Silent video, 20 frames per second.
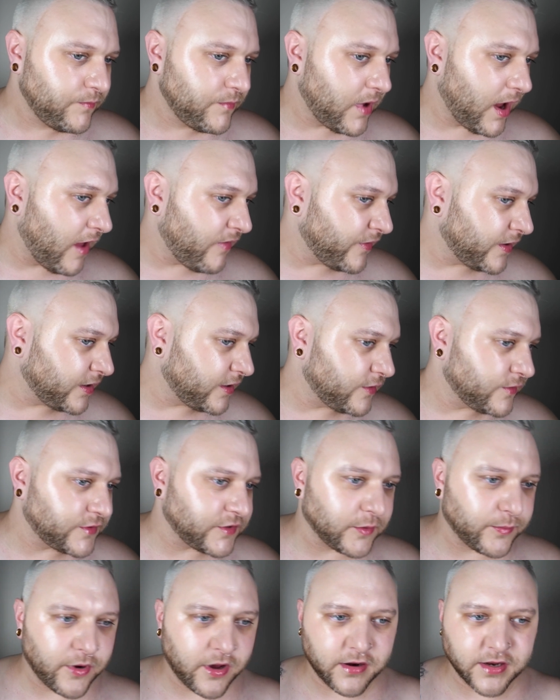and then use
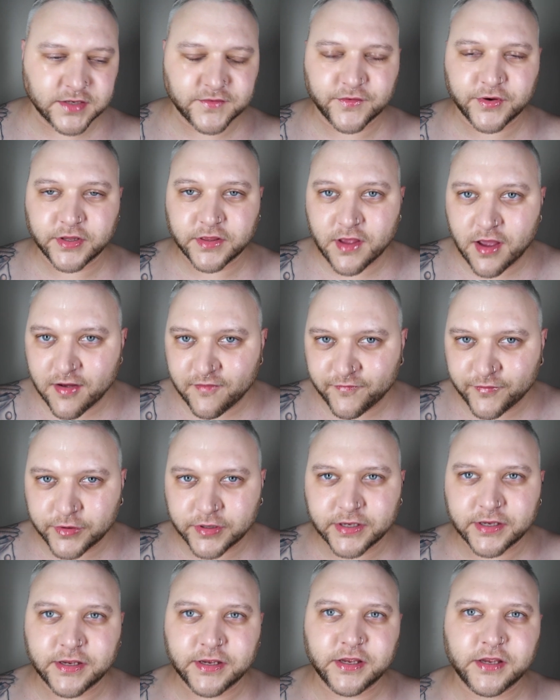your products very
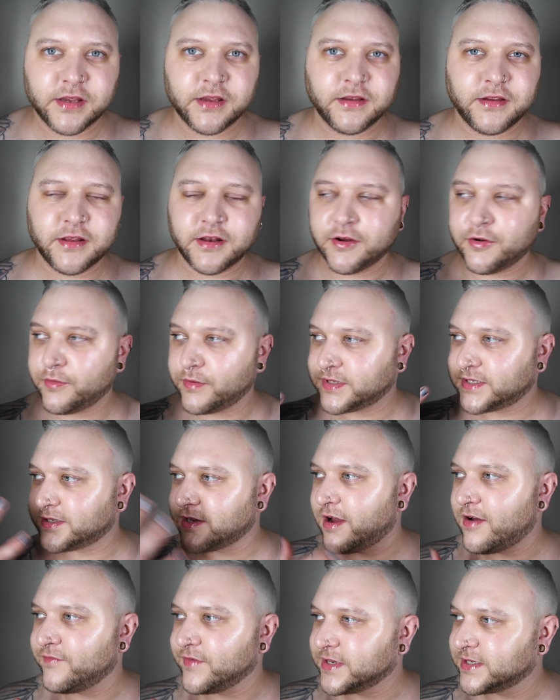thoughtfully. You know, it's
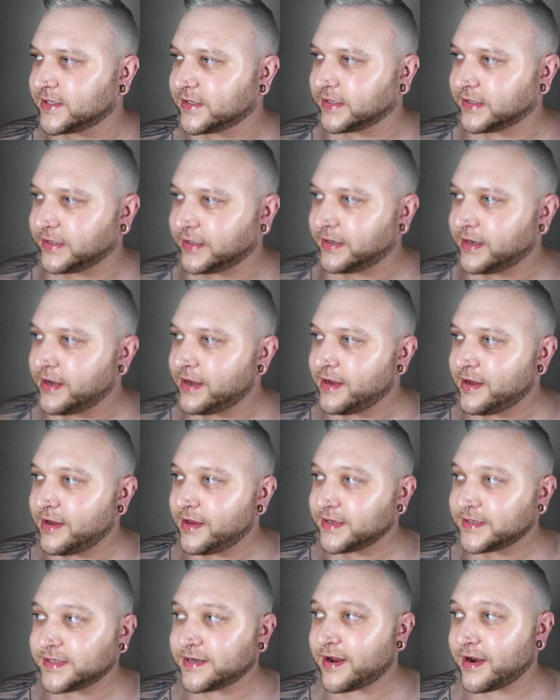obviously,
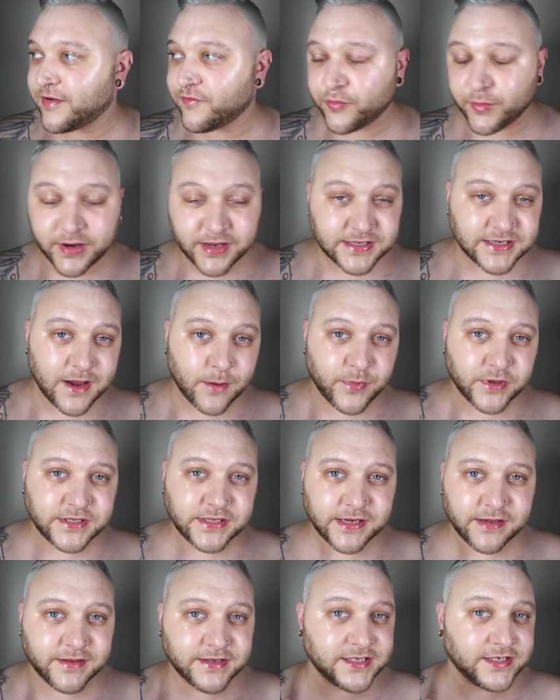it's not everybody's cup of
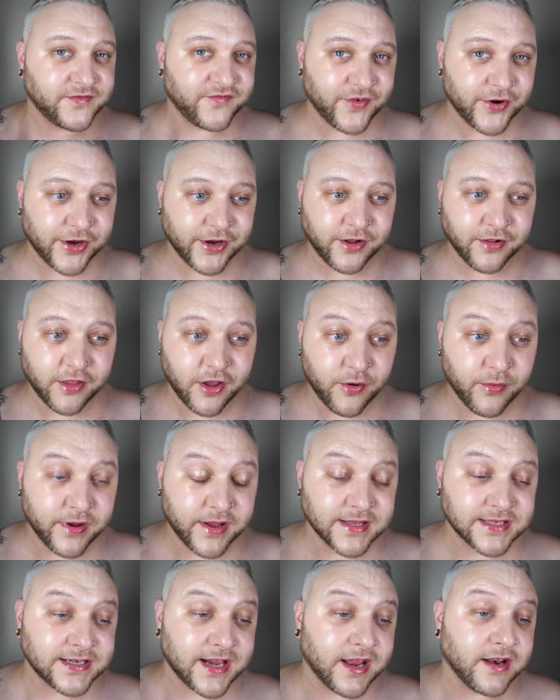tea. This is very glowy,
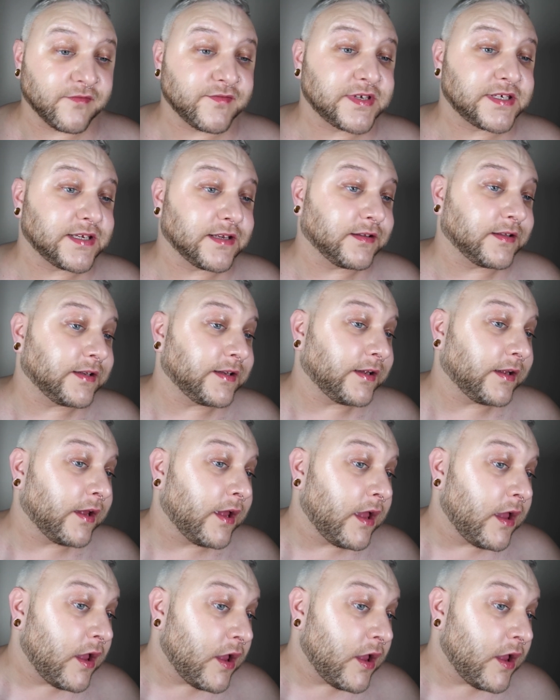it's kind of silly.